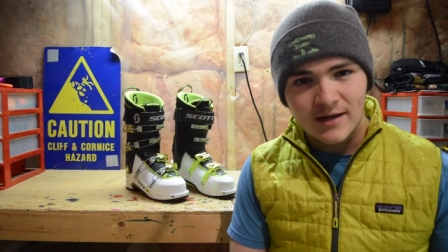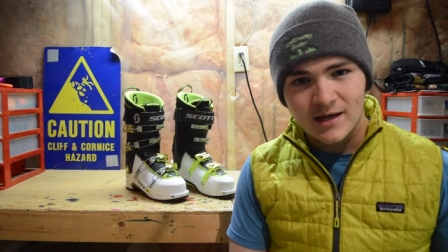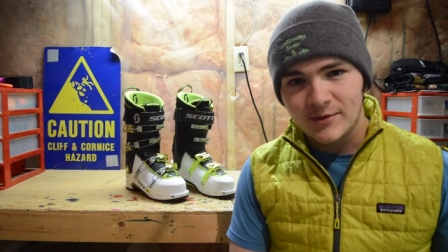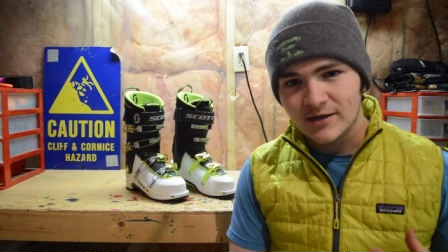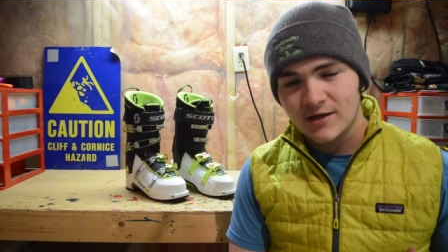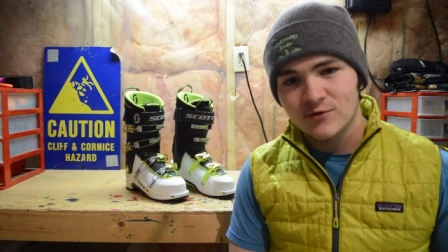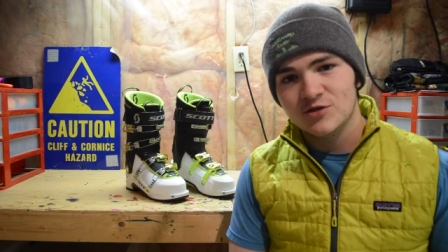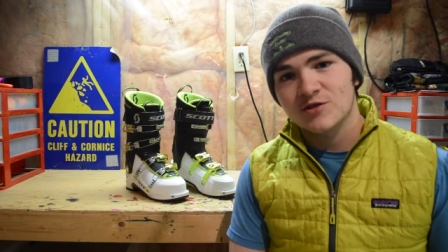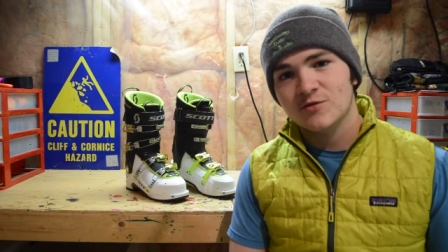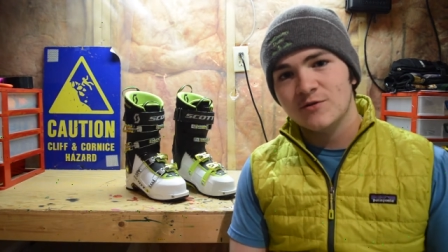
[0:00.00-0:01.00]
I'm going to cover
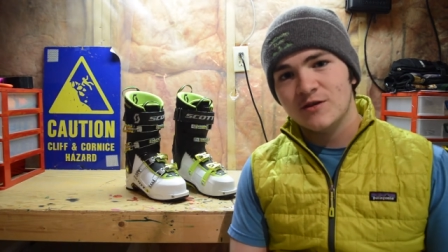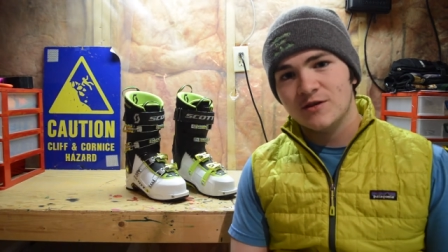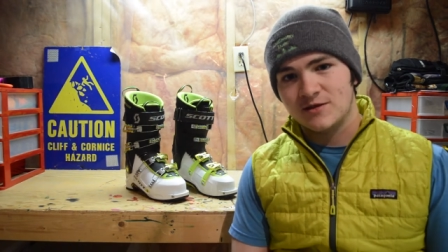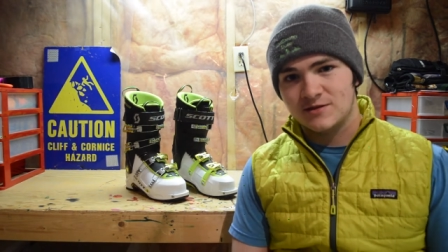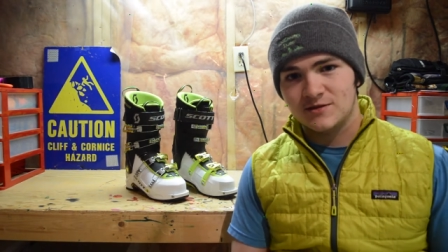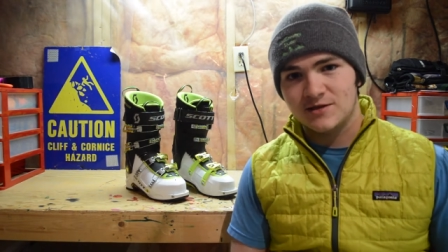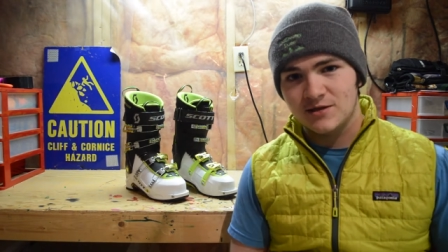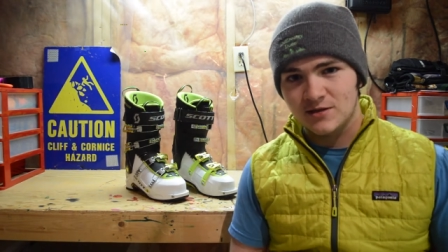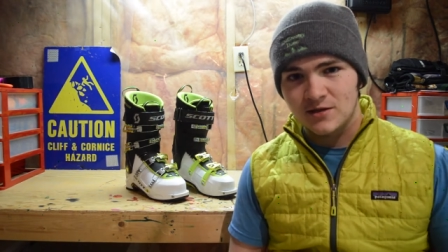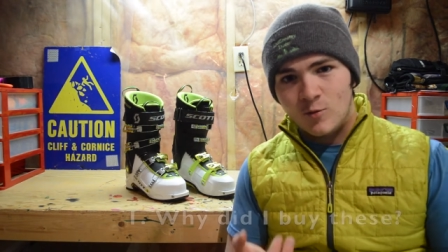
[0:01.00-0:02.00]
just three things. I'll tell
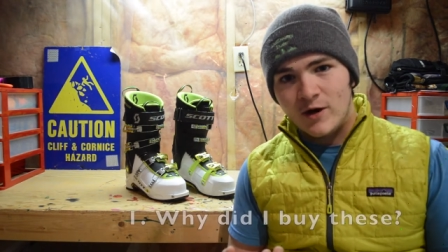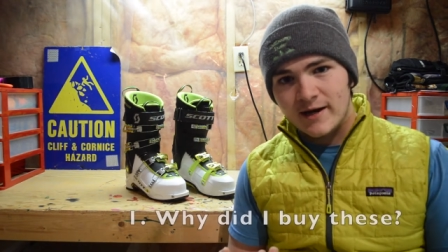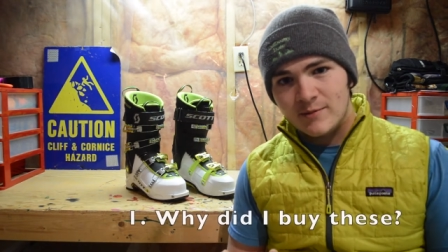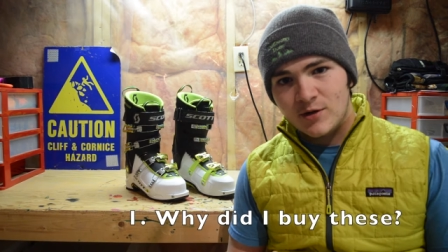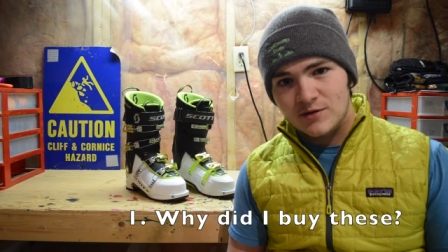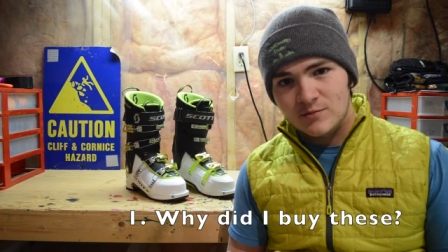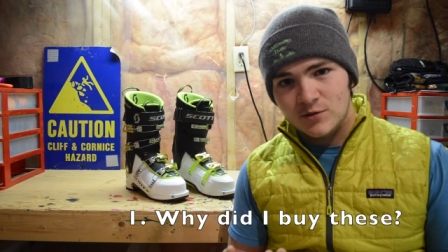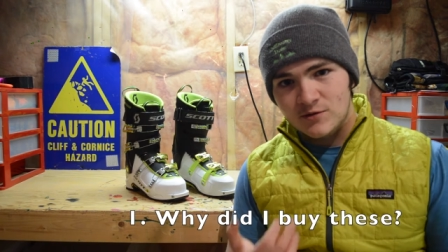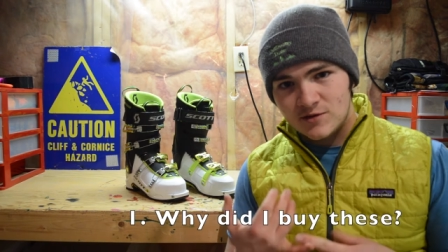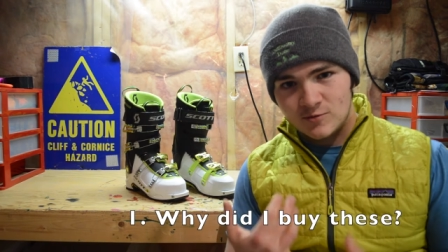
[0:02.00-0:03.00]
you why I bought the
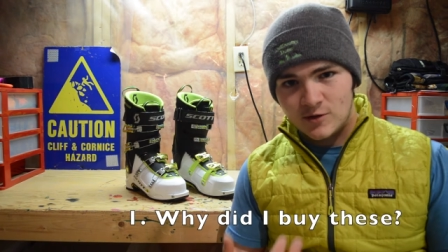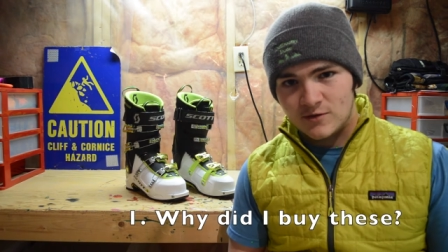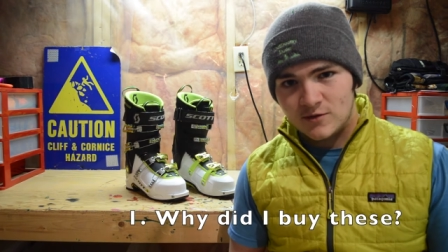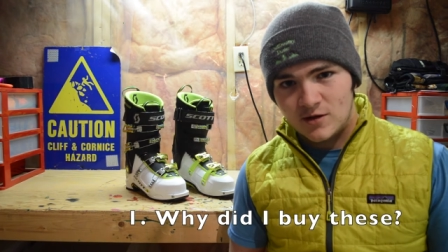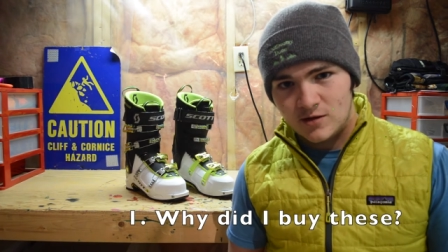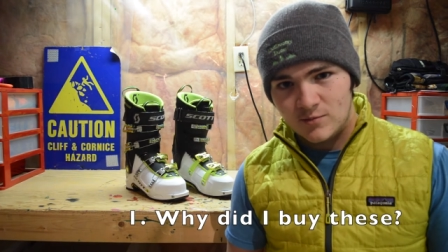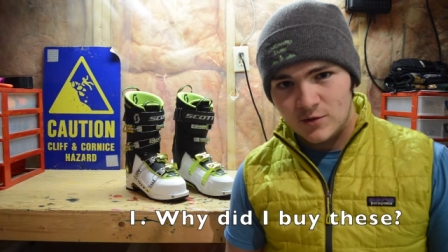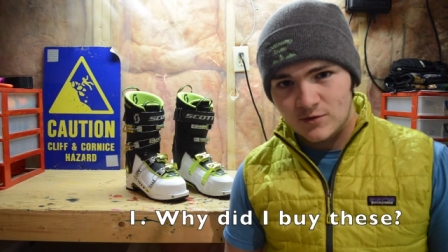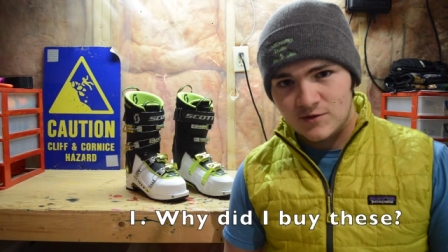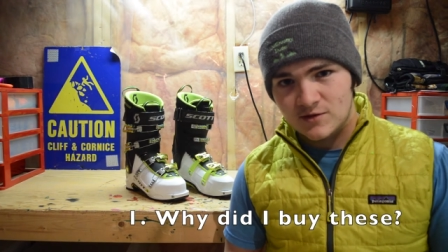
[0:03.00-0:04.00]
boots and whether or not the
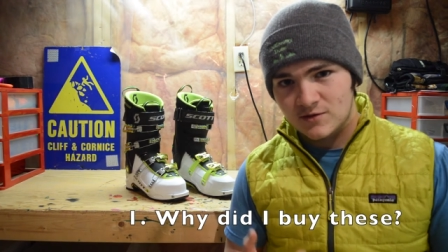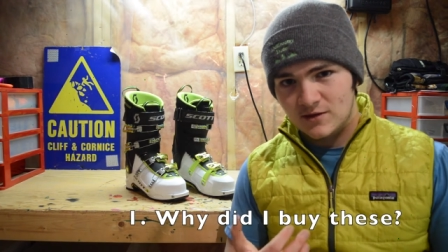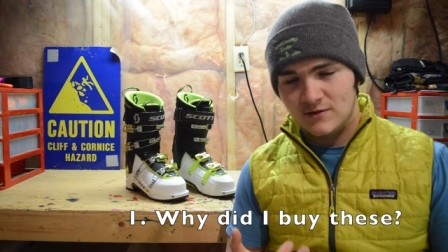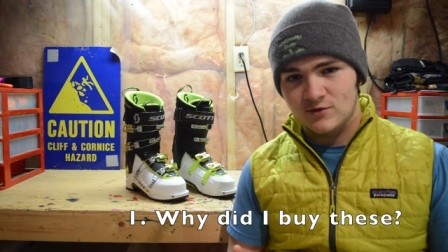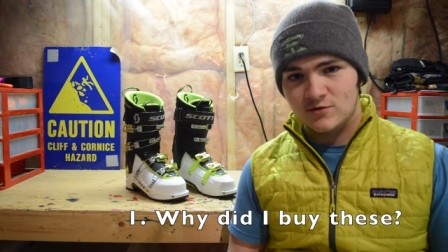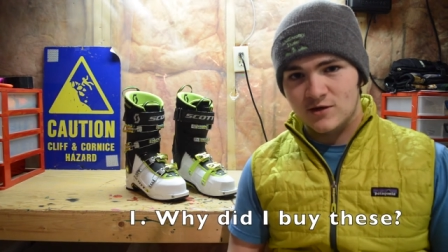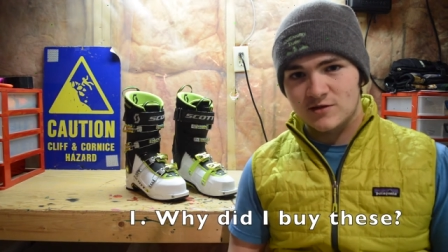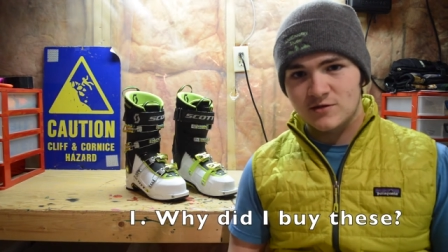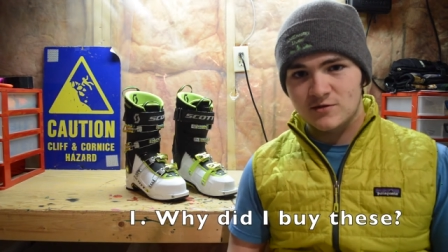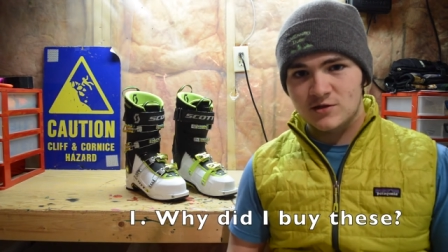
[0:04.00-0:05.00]
boots have
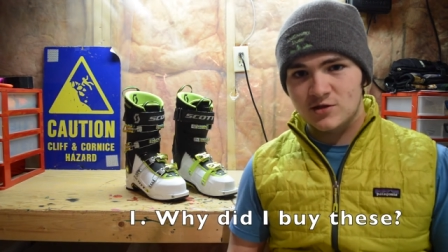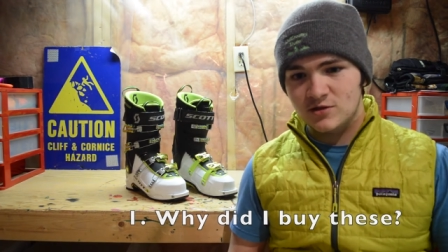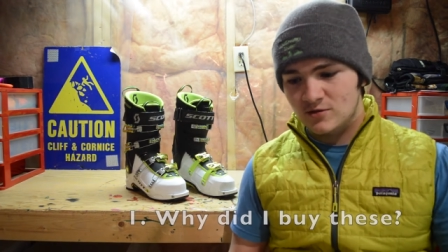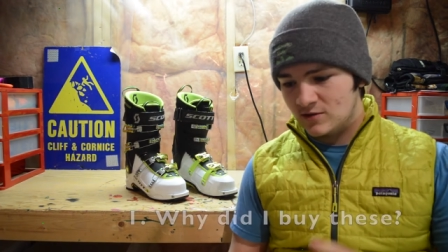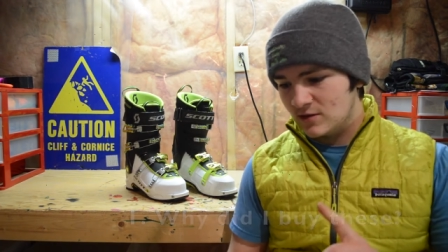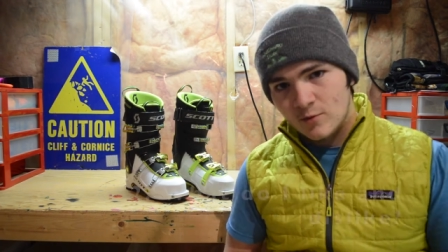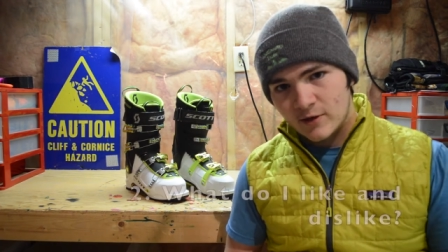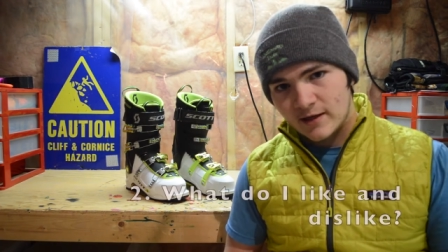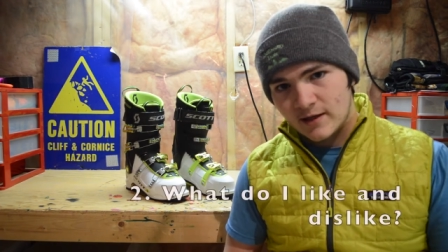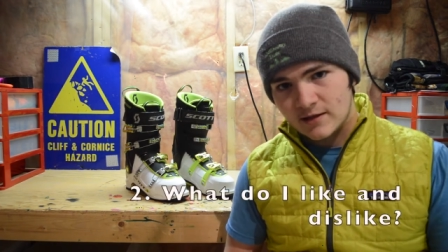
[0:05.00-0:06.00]
addressed those issues,
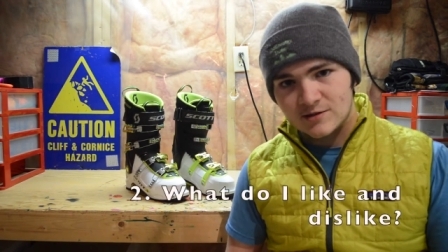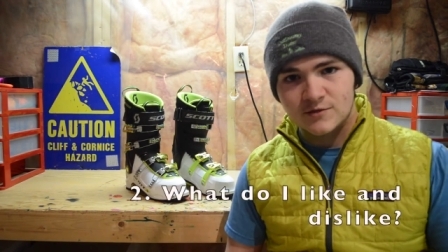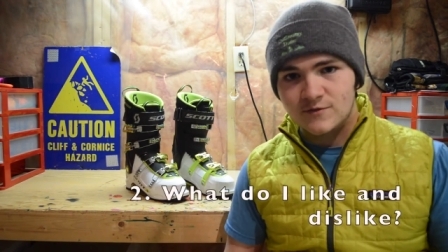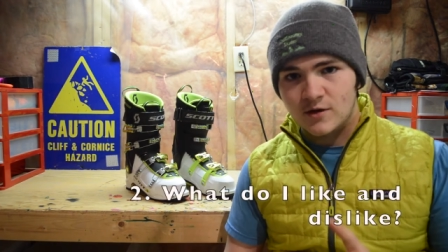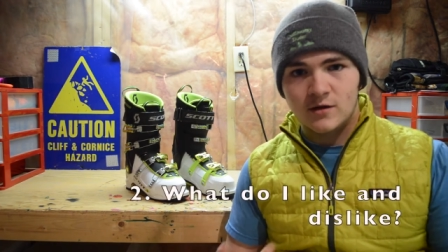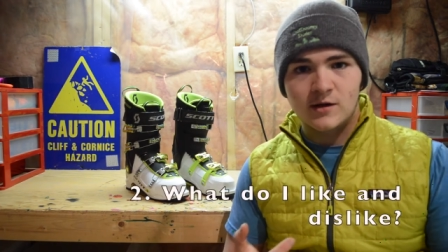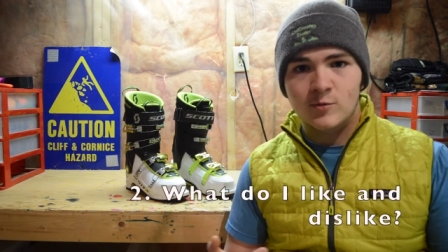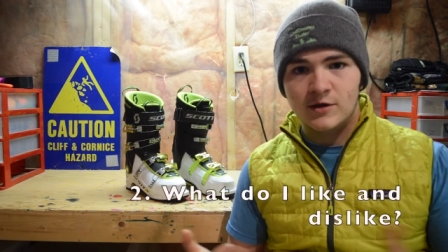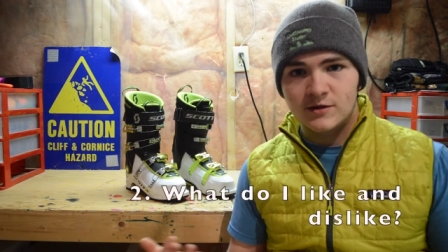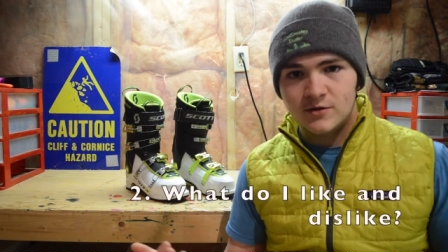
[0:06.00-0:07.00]
what I like so far, and
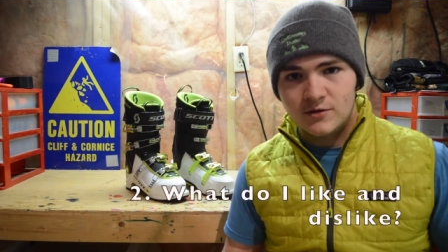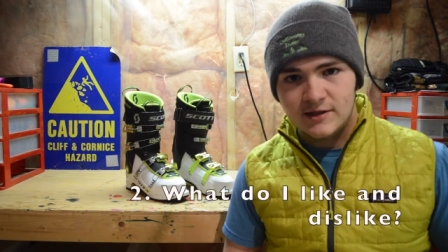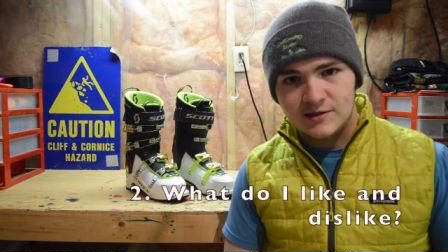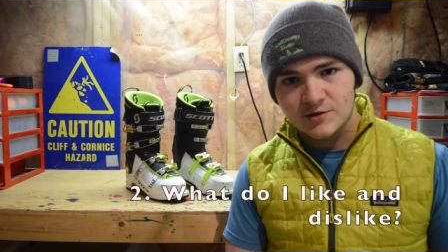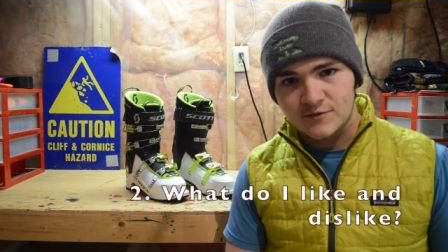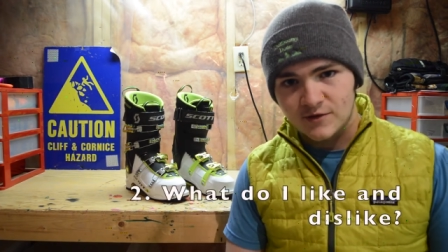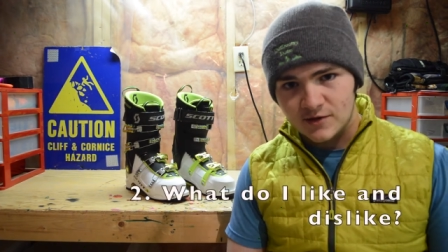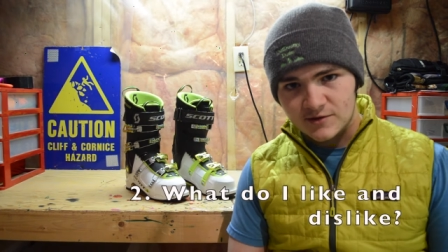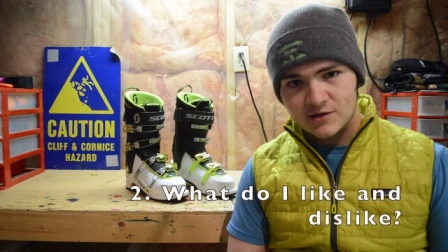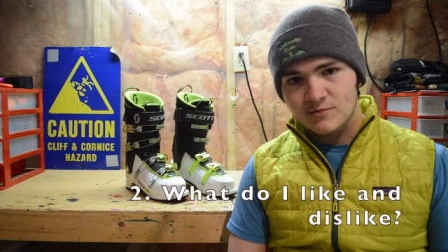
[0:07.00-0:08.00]
what I don't like so far.
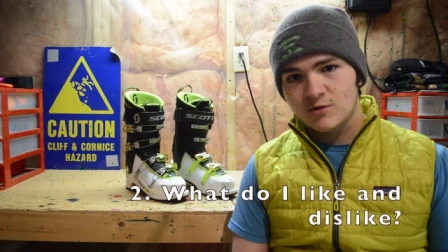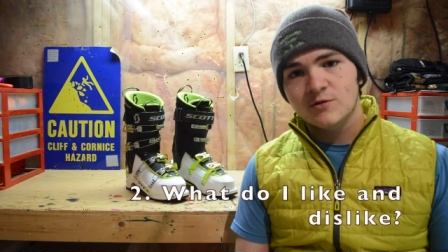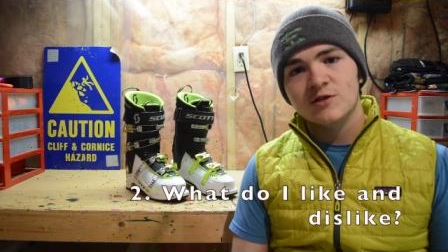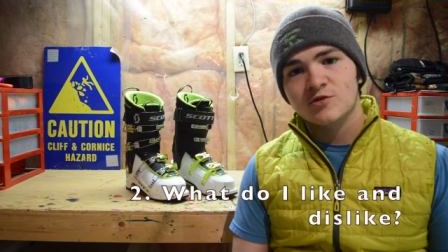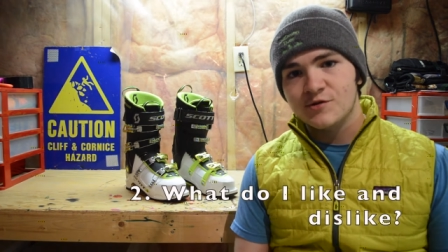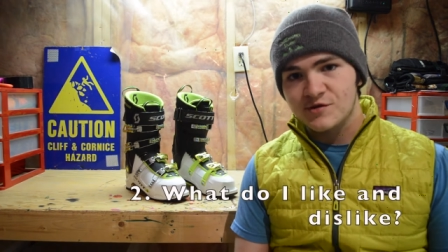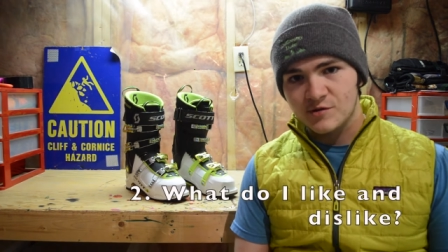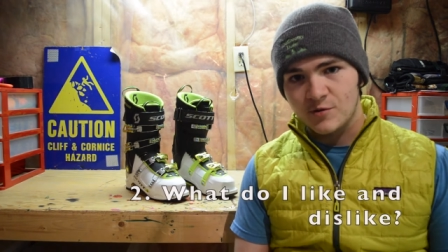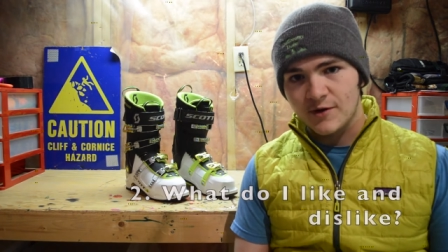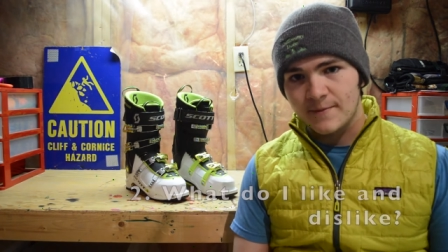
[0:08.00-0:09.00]
It's going to be really straight to the point.